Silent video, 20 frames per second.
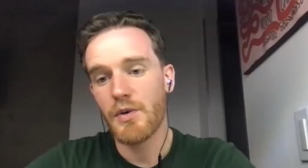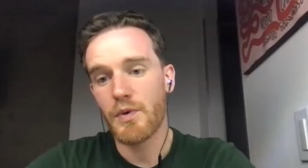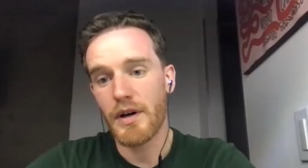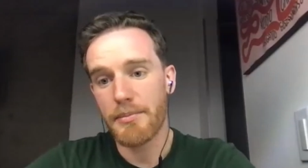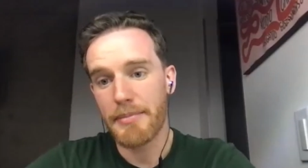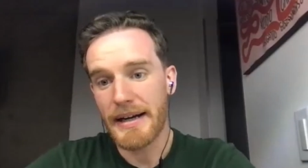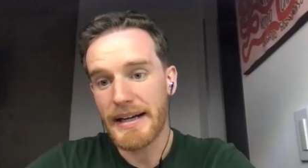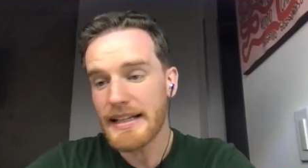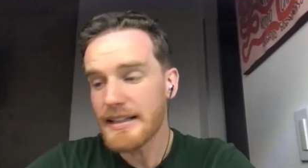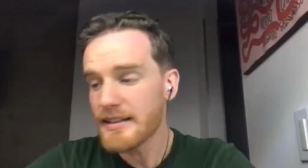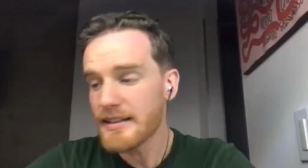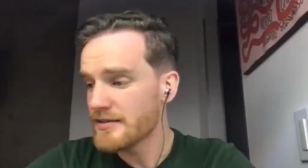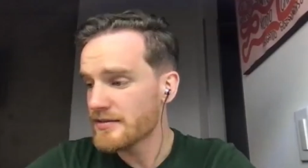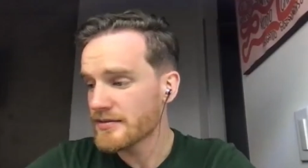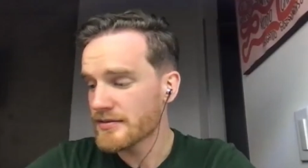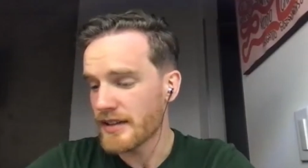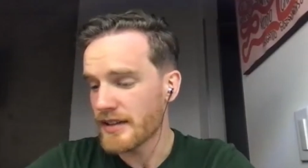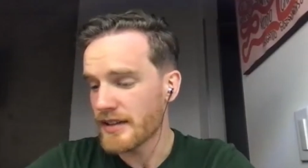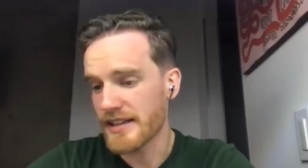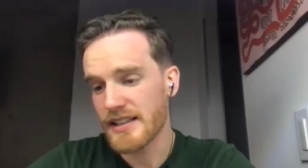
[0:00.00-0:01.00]
Well, Betty,
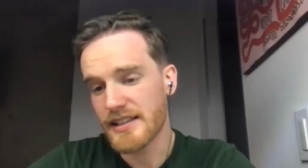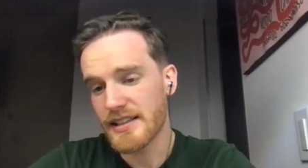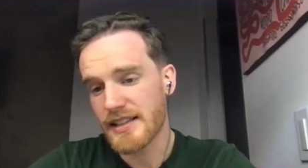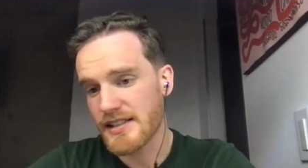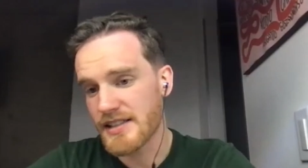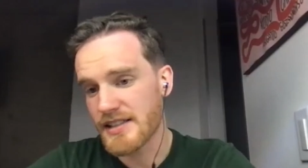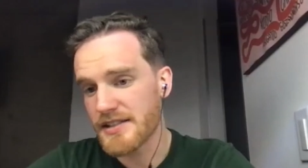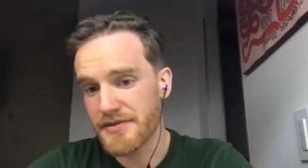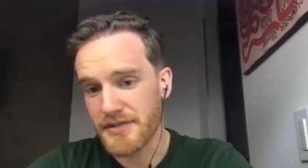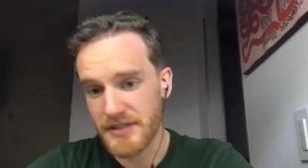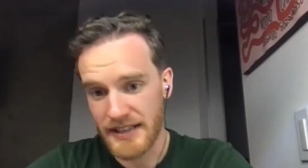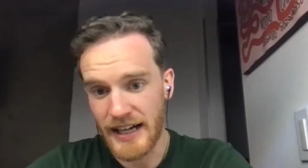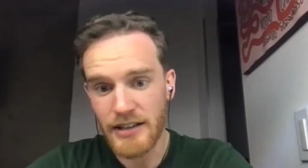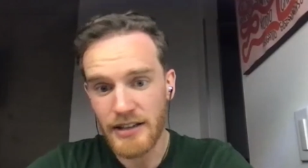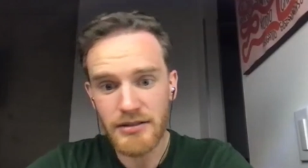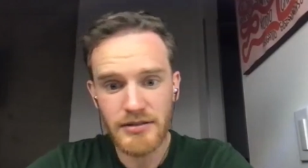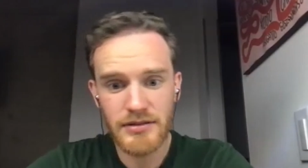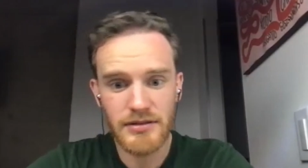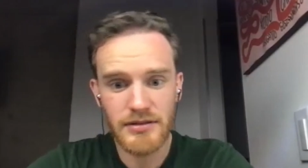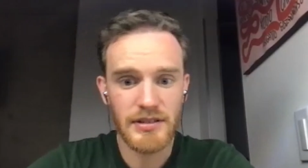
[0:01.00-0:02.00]
I think that's it for
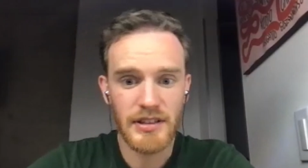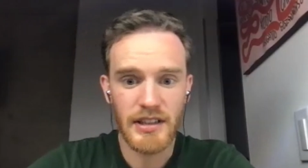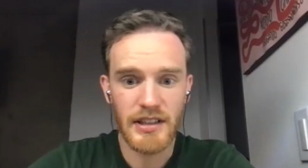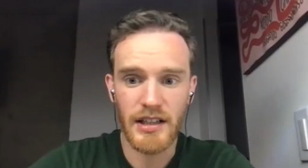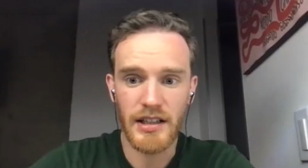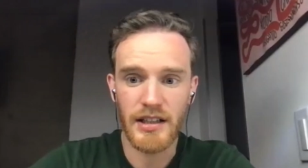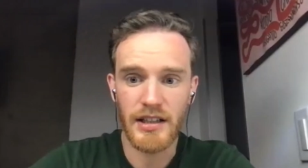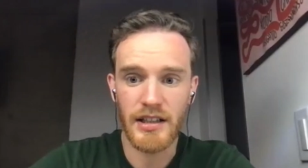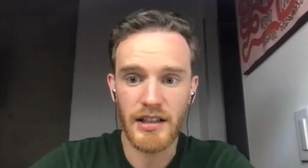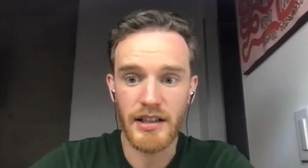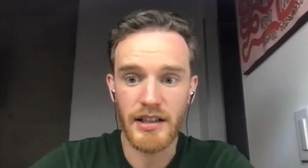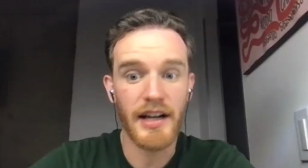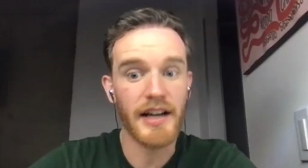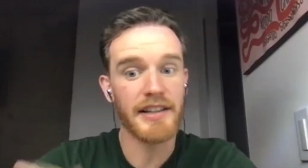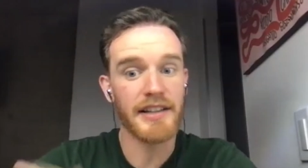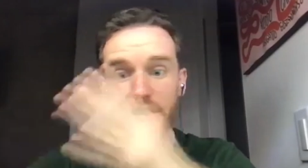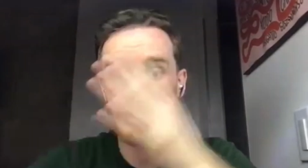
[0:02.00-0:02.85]
now. Uh, I